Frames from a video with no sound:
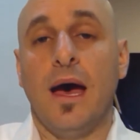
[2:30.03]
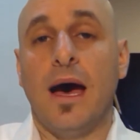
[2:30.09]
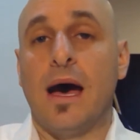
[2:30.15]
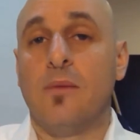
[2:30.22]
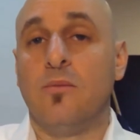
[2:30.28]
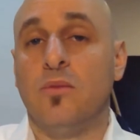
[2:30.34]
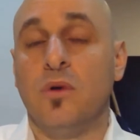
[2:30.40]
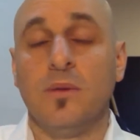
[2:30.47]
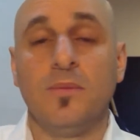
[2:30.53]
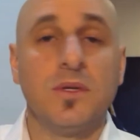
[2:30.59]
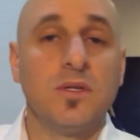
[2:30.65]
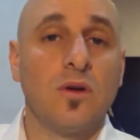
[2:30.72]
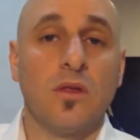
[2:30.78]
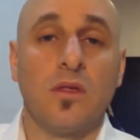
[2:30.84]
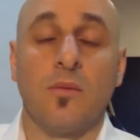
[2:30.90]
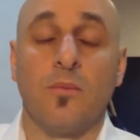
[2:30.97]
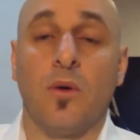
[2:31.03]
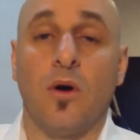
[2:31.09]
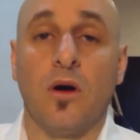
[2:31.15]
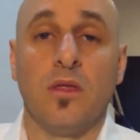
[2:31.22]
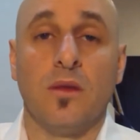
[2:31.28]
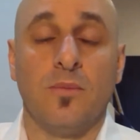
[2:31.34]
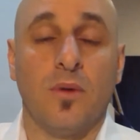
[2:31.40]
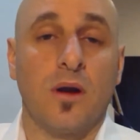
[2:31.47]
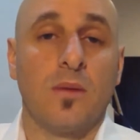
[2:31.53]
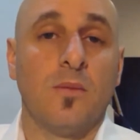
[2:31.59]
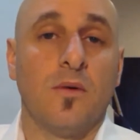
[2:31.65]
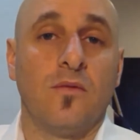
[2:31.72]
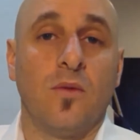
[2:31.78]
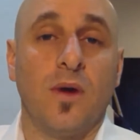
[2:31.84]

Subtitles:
ribboned on the bottom of